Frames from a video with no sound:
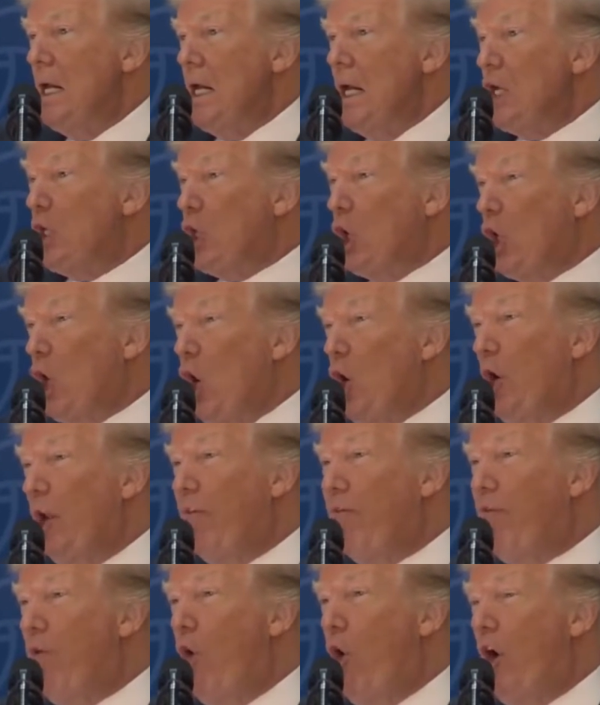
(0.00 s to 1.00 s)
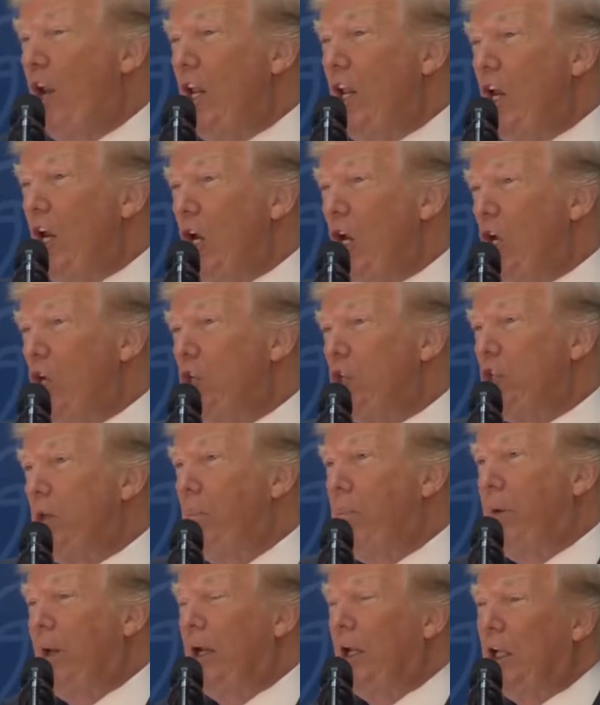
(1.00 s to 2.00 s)
It took only 4 years to
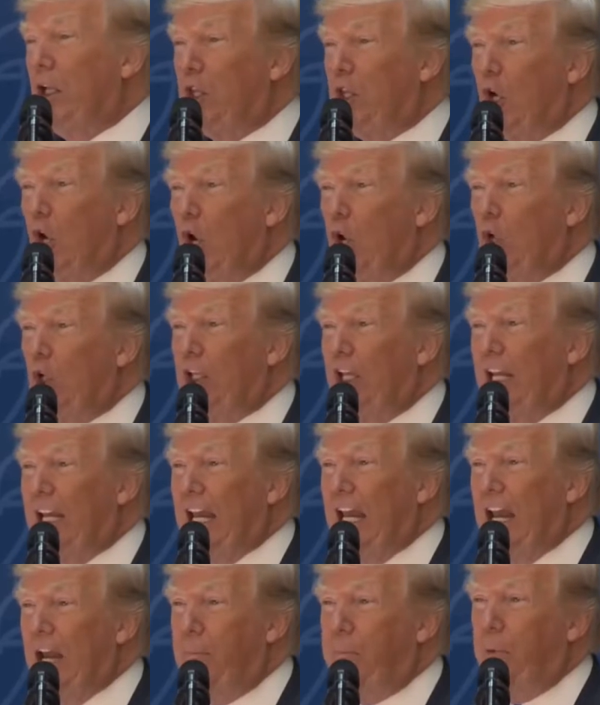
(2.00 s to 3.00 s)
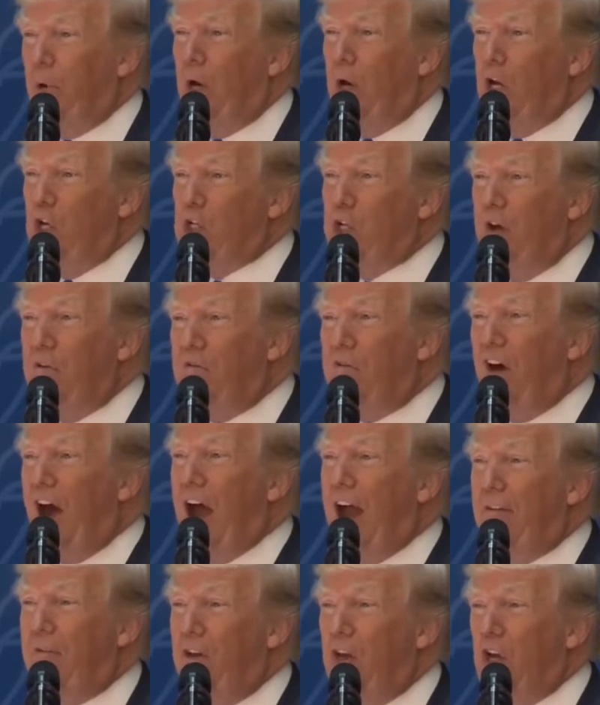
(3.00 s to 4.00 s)
build the Golden Gate Bridge and
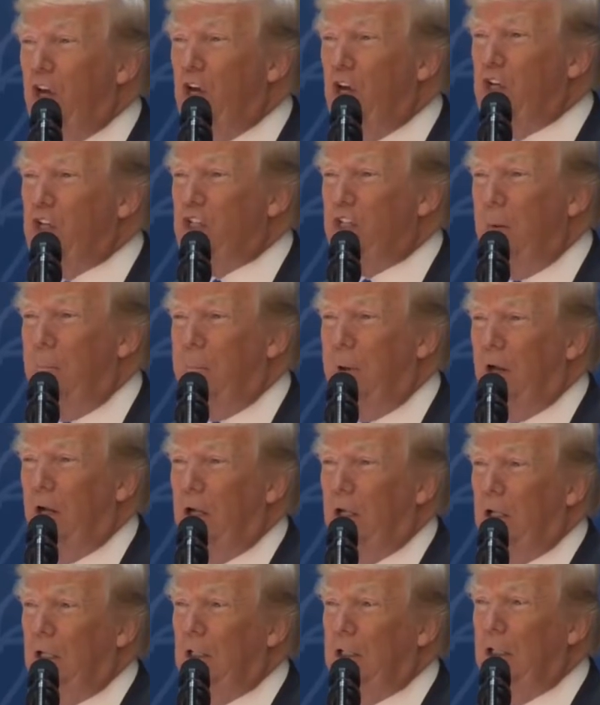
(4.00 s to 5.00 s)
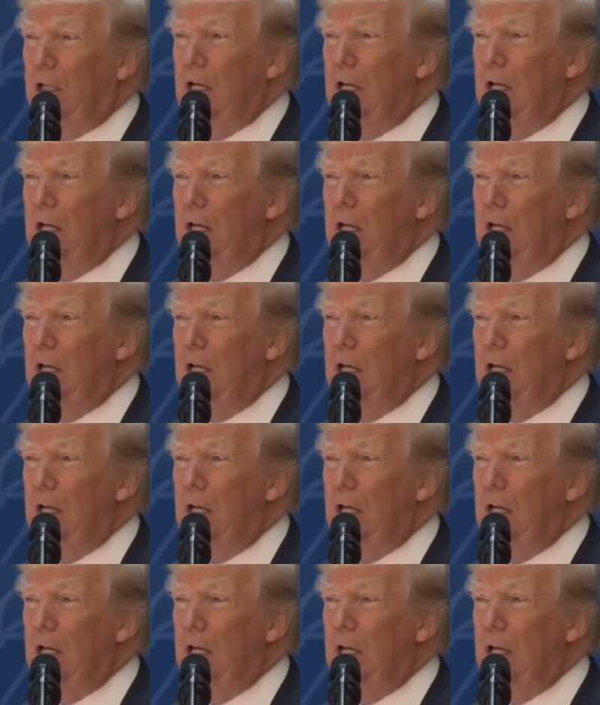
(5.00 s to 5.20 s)
5 years to build